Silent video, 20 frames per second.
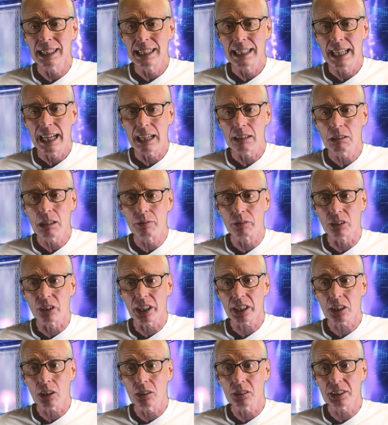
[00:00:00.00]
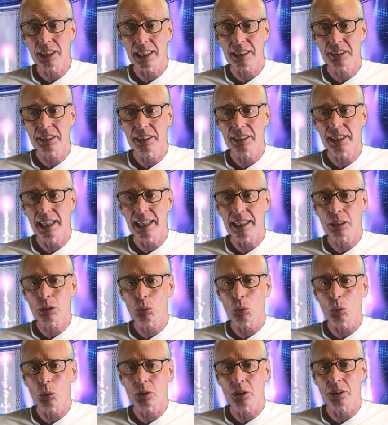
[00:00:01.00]
However, I contacted
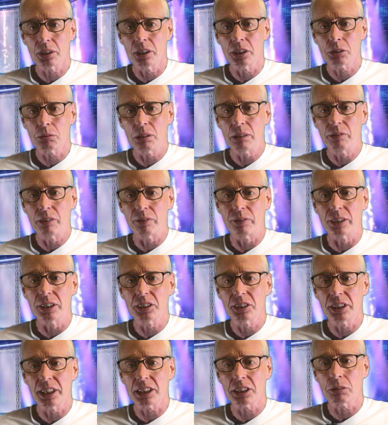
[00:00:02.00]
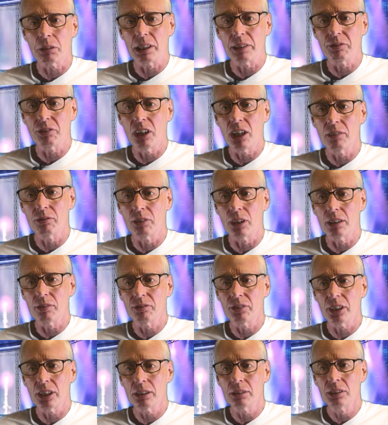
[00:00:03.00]
headquarters on the 25th of 6/25 by
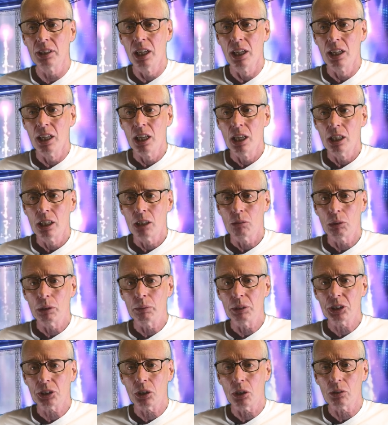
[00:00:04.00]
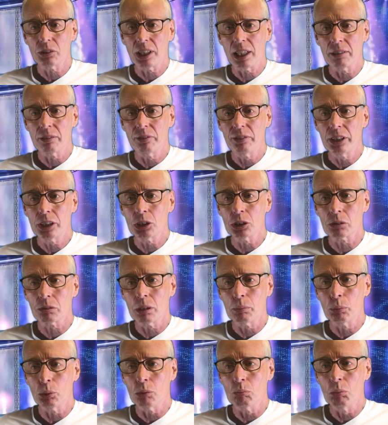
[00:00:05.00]
phone. We were told that the vehicles we
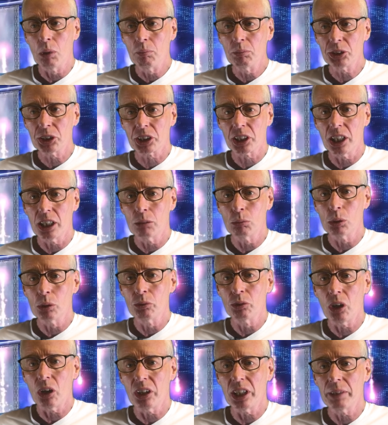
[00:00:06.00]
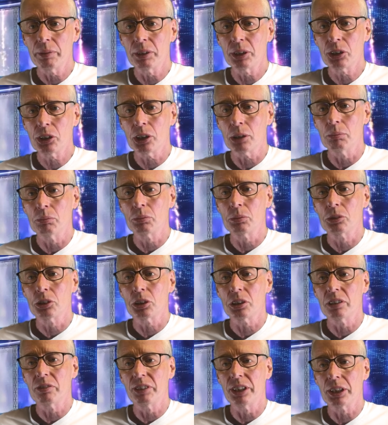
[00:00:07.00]
bought months ago will not even come
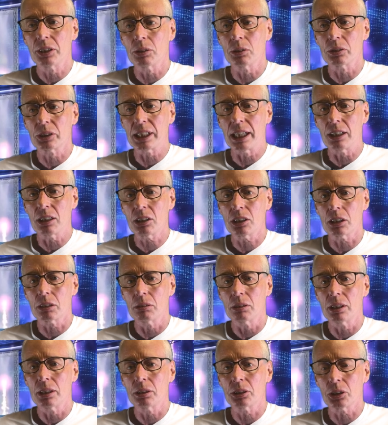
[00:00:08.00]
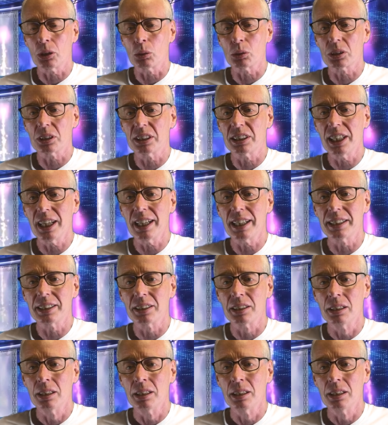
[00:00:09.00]
to the vehicles that are currently sold today.